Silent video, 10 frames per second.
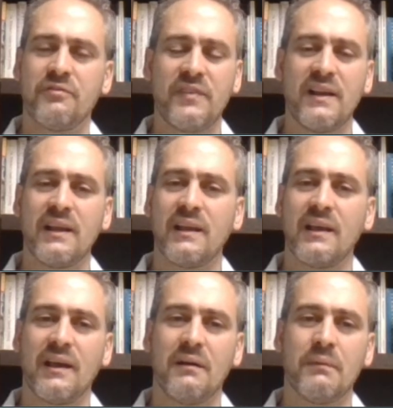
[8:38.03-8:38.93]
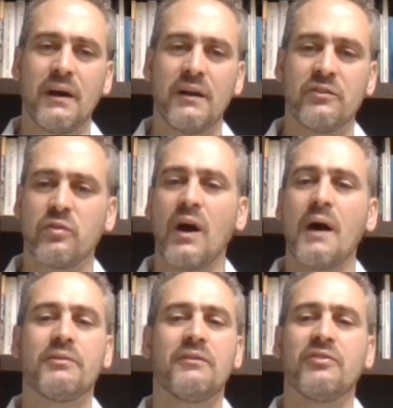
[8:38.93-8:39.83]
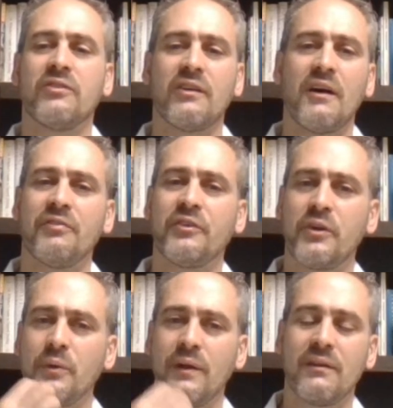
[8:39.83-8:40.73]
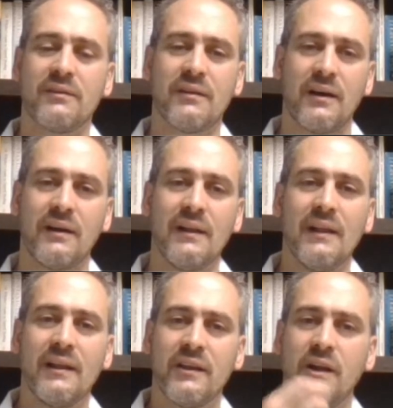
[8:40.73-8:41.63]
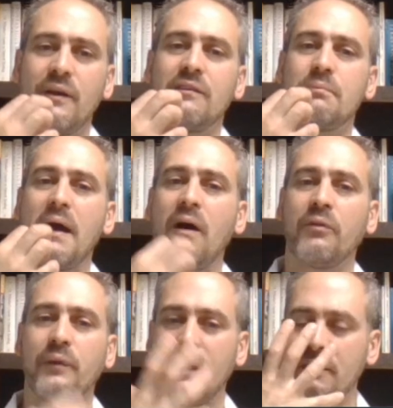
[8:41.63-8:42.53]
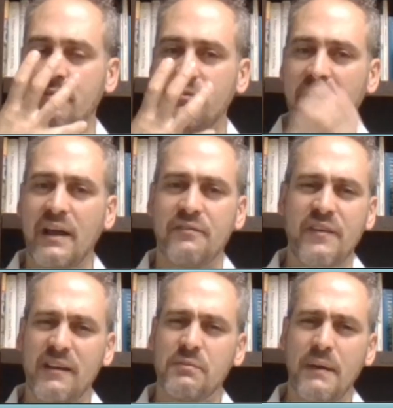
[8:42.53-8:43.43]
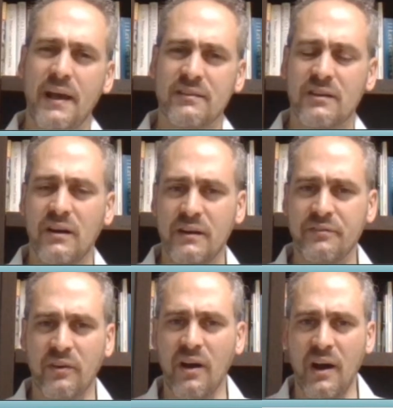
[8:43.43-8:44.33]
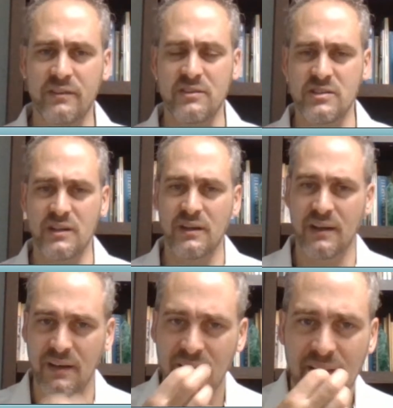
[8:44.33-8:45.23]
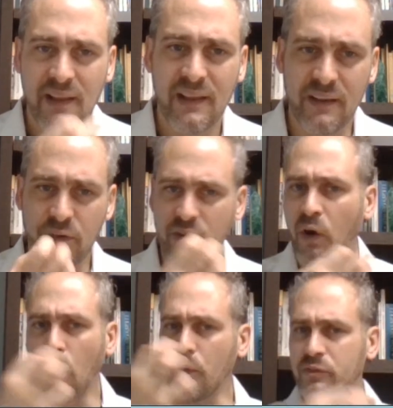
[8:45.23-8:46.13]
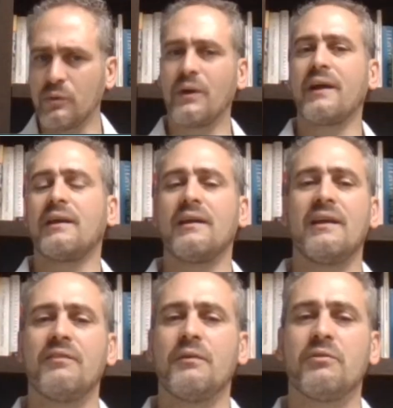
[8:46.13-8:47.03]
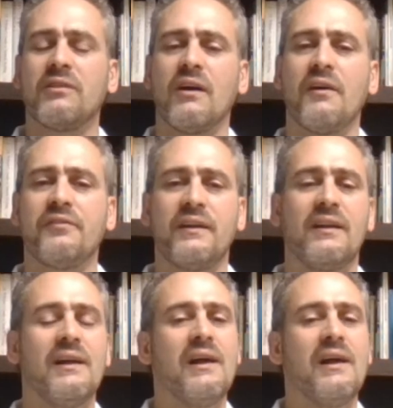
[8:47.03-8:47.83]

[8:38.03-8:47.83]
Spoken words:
feeding him drops of stuff through his mouth. I had a face mask on him for oxygen, and there was holes to where I could give him stuff. And